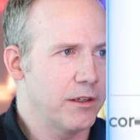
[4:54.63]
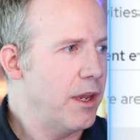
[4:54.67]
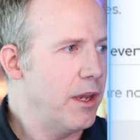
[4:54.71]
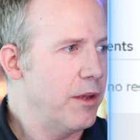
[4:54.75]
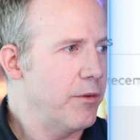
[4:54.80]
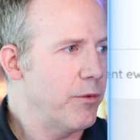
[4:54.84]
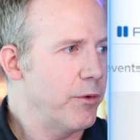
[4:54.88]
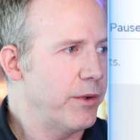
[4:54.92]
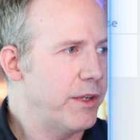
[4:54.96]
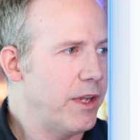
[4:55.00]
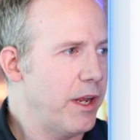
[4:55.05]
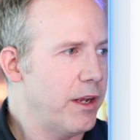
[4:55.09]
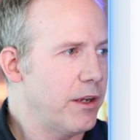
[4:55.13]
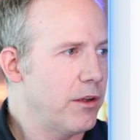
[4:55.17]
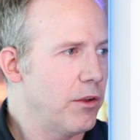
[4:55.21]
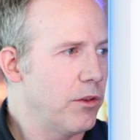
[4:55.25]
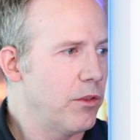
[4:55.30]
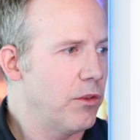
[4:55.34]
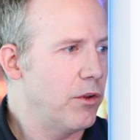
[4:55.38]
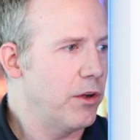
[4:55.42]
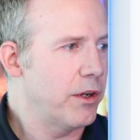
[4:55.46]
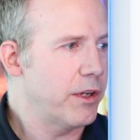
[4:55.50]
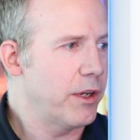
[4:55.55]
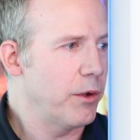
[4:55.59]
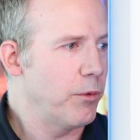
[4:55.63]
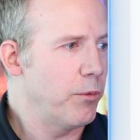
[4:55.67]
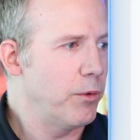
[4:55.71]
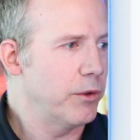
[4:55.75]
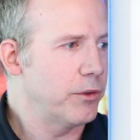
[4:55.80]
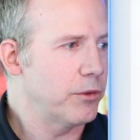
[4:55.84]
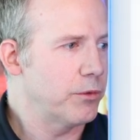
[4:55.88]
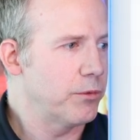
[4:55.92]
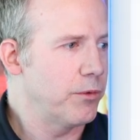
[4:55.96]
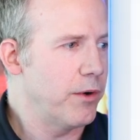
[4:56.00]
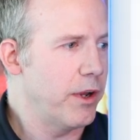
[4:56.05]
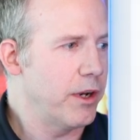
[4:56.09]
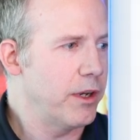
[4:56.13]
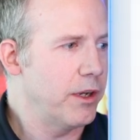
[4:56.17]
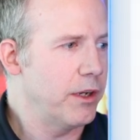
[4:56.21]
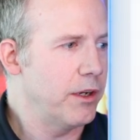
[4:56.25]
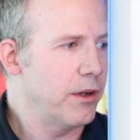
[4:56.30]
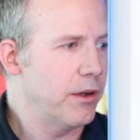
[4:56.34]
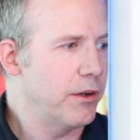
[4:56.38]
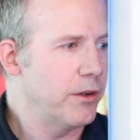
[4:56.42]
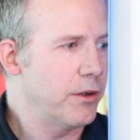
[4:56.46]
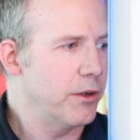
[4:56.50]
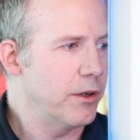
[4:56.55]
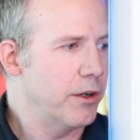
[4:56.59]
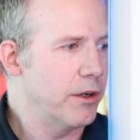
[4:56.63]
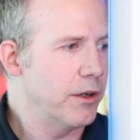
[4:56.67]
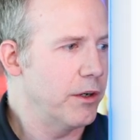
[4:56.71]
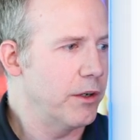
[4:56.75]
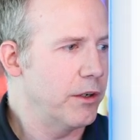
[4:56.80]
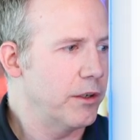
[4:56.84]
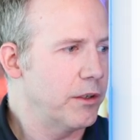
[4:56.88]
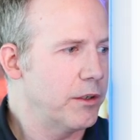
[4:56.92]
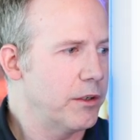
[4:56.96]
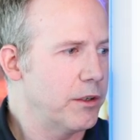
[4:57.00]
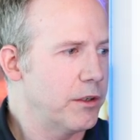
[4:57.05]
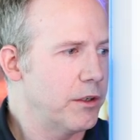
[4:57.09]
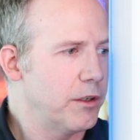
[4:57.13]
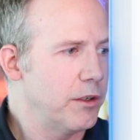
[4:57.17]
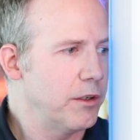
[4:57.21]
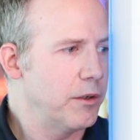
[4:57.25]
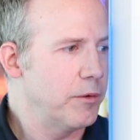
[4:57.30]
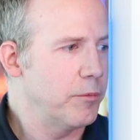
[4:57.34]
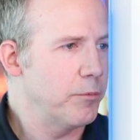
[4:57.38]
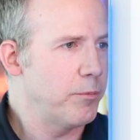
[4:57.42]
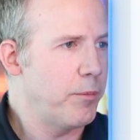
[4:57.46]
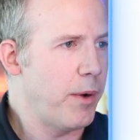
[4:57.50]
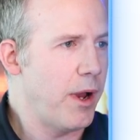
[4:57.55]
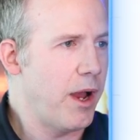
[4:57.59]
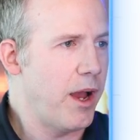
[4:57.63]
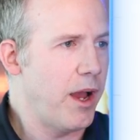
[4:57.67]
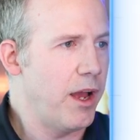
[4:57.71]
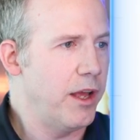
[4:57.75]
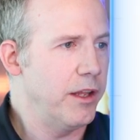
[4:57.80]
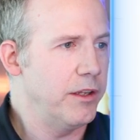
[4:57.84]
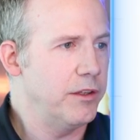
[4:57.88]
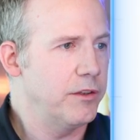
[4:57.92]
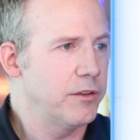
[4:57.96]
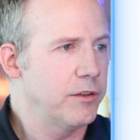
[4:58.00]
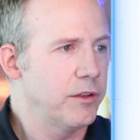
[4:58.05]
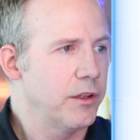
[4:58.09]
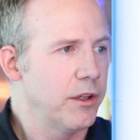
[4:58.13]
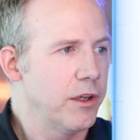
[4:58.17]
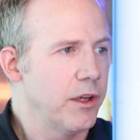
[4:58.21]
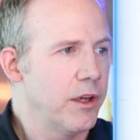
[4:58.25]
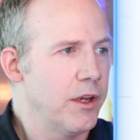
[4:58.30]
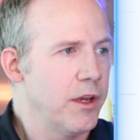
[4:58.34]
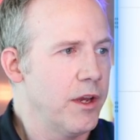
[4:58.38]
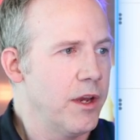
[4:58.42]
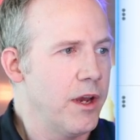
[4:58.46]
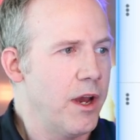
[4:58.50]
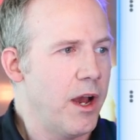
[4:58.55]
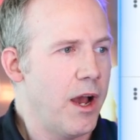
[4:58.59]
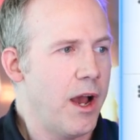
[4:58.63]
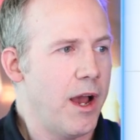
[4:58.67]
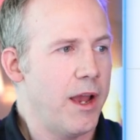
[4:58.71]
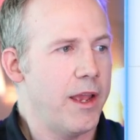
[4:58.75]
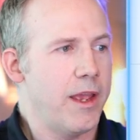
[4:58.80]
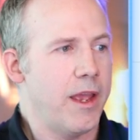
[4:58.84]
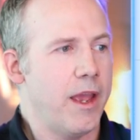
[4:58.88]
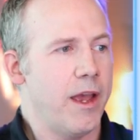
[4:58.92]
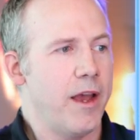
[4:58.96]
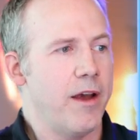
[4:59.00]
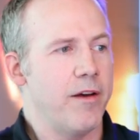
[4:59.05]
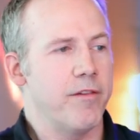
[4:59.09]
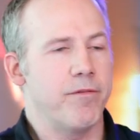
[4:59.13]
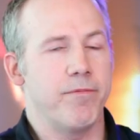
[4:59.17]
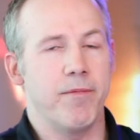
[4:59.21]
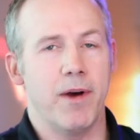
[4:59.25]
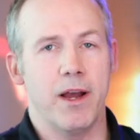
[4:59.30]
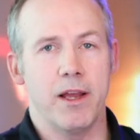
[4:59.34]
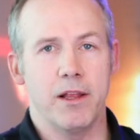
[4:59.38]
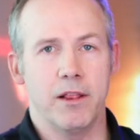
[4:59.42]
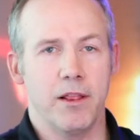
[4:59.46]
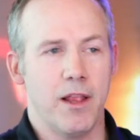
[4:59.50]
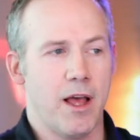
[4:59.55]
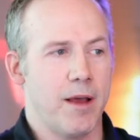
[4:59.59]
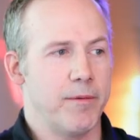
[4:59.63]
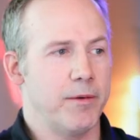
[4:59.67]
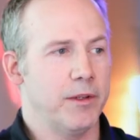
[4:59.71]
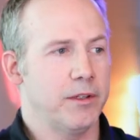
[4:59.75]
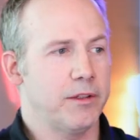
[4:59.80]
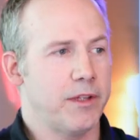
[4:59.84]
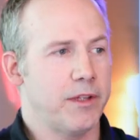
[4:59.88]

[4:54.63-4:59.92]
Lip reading: If we take a look at what's running under pods, I have my Llama